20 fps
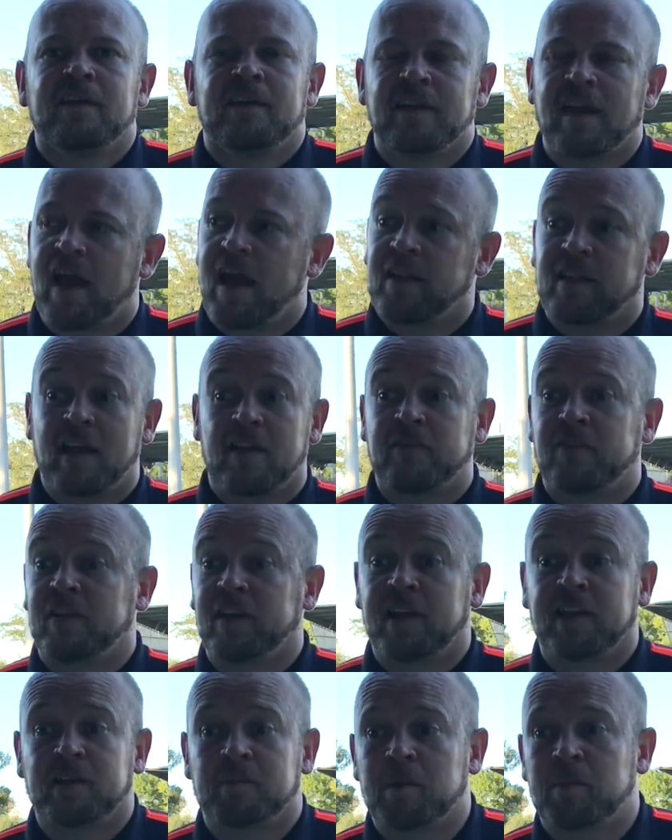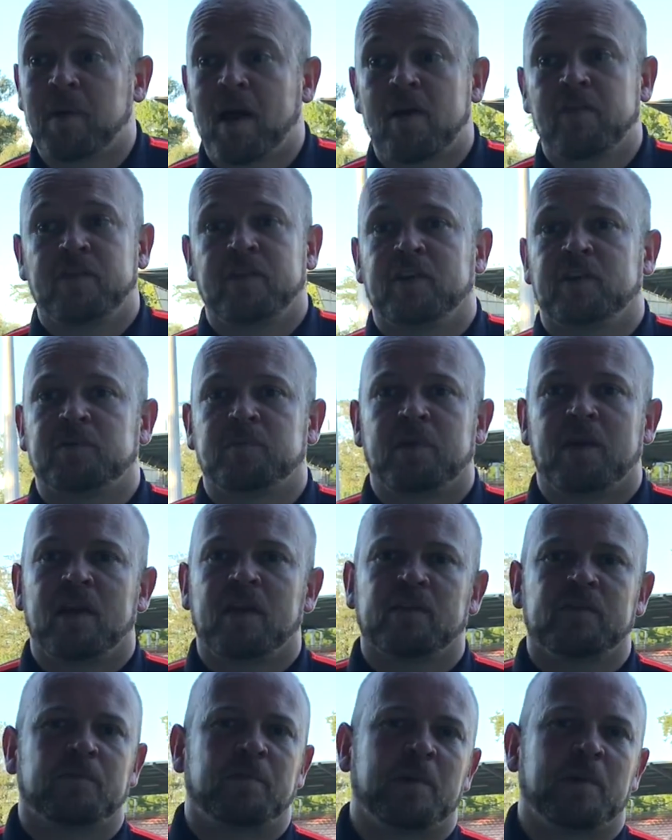Yeah, definitely, and they'll be better for the experience.